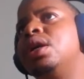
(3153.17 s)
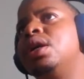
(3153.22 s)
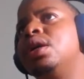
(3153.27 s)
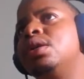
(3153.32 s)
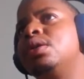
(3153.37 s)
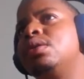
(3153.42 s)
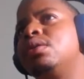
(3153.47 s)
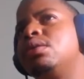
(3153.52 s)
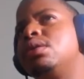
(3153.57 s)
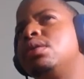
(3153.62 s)

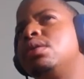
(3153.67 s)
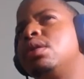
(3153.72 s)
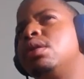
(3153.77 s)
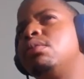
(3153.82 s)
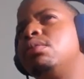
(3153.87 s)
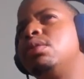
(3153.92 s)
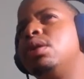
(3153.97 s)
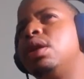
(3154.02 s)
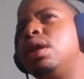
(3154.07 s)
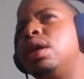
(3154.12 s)
So it's gonna
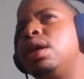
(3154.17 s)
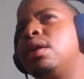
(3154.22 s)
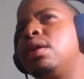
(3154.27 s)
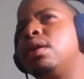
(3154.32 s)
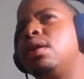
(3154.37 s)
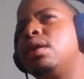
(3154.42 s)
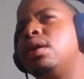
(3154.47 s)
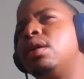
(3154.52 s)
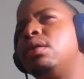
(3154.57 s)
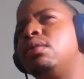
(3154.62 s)
be like
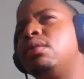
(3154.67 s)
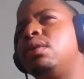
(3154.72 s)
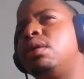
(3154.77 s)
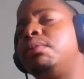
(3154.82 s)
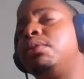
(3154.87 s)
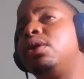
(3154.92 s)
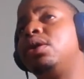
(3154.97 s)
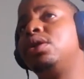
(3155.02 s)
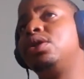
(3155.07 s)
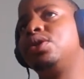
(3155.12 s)

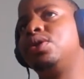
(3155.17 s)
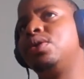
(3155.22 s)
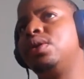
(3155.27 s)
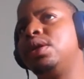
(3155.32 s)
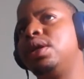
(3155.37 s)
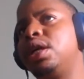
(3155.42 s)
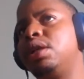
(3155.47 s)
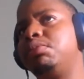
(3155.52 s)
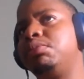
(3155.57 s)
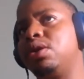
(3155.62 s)
I'm not sure
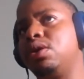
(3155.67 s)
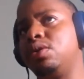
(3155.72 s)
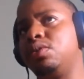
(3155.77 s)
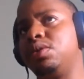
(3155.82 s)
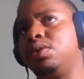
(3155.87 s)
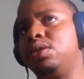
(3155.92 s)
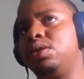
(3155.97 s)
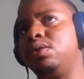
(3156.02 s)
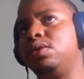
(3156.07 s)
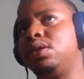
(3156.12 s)
yet because we're
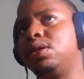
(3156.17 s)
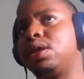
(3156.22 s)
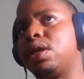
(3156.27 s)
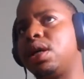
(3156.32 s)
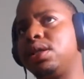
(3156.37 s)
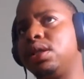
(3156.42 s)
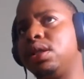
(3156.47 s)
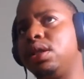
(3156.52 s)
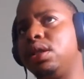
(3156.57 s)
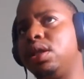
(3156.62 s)
still
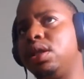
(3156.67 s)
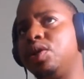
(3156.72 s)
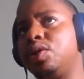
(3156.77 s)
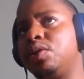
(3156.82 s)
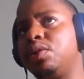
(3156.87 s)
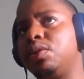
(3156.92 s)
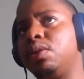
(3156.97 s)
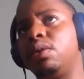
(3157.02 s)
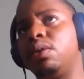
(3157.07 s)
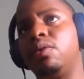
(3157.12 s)
discussing
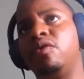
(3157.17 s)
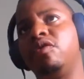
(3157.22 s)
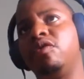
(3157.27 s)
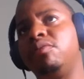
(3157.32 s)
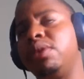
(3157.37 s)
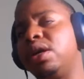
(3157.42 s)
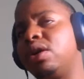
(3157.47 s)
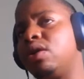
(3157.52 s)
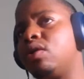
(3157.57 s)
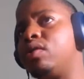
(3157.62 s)
this with
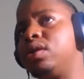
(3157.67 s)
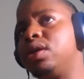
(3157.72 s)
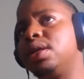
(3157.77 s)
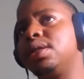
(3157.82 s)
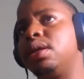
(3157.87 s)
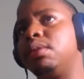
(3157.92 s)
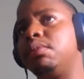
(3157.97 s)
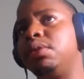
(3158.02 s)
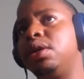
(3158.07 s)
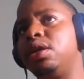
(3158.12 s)
my colleagues
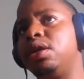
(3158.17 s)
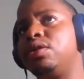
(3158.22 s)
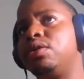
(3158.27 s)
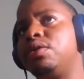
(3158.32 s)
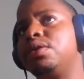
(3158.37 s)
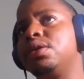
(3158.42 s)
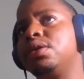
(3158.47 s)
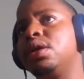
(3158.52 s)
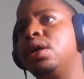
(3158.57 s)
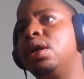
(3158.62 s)
and
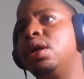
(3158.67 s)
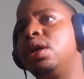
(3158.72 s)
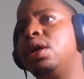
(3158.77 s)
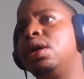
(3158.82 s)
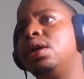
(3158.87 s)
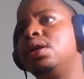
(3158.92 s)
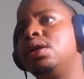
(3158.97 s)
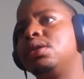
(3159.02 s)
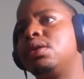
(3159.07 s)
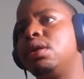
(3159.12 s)
mentors.
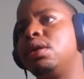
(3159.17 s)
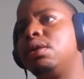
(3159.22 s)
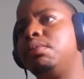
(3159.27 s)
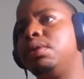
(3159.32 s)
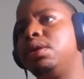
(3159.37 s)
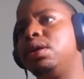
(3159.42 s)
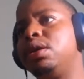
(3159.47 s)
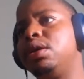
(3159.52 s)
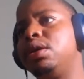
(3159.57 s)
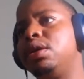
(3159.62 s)
It's gonna
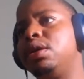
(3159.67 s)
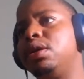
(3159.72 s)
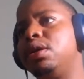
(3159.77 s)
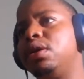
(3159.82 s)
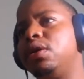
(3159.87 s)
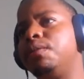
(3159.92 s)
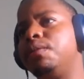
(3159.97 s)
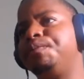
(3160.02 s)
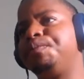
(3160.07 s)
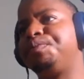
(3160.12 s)

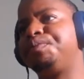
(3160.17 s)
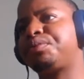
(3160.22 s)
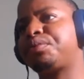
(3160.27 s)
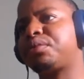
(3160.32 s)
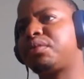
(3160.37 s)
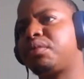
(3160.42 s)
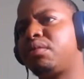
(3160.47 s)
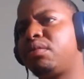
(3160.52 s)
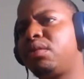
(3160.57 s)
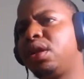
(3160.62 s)
be
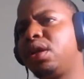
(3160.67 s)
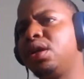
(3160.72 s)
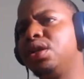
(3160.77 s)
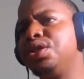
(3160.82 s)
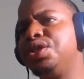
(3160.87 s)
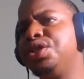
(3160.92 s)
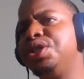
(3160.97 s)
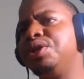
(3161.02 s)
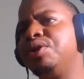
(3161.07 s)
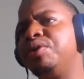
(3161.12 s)

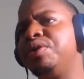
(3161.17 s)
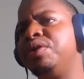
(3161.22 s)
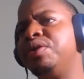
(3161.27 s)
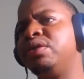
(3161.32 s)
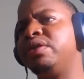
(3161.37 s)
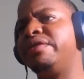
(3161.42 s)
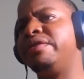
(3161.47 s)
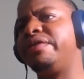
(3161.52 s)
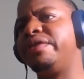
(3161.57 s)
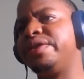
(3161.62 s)
theory on
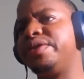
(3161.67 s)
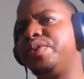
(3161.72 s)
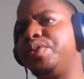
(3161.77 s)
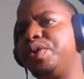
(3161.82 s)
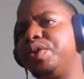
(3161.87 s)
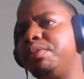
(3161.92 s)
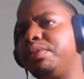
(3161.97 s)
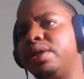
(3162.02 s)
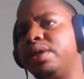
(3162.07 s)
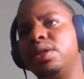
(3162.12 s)
the first
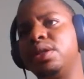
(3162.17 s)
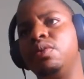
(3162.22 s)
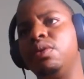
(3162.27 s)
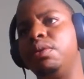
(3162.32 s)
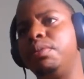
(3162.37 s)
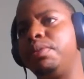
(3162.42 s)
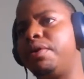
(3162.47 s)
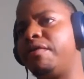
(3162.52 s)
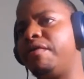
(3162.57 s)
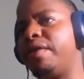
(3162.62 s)
3 months. We
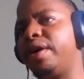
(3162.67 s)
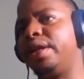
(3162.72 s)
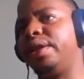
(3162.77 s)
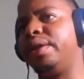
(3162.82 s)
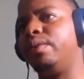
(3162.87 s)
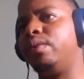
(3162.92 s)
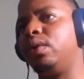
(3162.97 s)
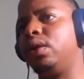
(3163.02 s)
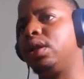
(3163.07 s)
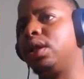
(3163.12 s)

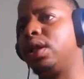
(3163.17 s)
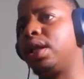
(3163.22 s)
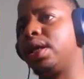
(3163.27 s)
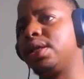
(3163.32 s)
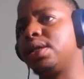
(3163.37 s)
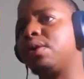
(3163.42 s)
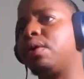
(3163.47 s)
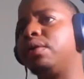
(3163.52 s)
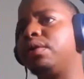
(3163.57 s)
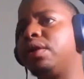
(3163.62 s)
provide
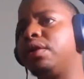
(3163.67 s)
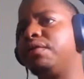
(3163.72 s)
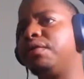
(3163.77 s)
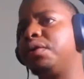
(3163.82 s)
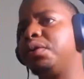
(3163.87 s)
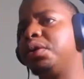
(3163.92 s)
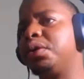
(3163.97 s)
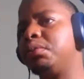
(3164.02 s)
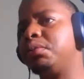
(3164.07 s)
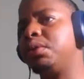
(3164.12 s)
world-class content
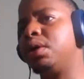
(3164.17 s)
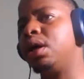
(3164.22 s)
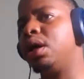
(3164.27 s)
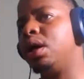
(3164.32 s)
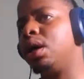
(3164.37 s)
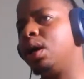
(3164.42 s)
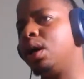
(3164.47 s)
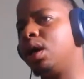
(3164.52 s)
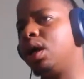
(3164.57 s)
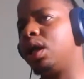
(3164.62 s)
for them,
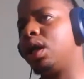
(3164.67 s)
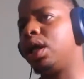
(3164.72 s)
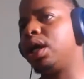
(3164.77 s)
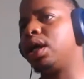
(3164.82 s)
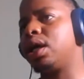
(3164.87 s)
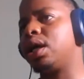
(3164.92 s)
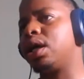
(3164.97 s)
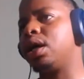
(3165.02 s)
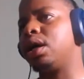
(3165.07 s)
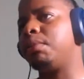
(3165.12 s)

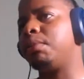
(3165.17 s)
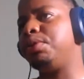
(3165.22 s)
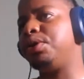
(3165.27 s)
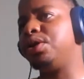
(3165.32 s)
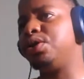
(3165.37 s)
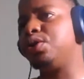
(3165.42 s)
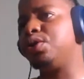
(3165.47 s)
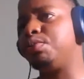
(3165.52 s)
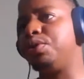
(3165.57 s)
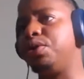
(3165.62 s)
like
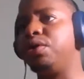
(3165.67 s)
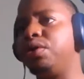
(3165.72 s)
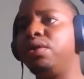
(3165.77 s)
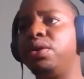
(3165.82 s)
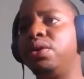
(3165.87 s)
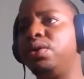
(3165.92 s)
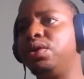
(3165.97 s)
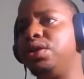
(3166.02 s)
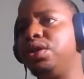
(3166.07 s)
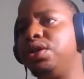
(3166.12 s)
peer-to-peer,
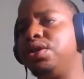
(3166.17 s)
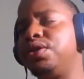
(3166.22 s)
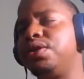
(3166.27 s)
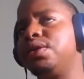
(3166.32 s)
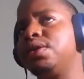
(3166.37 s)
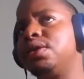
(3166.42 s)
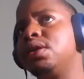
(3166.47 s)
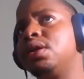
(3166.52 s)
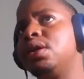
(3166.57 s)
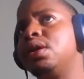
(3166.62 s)
no teachers.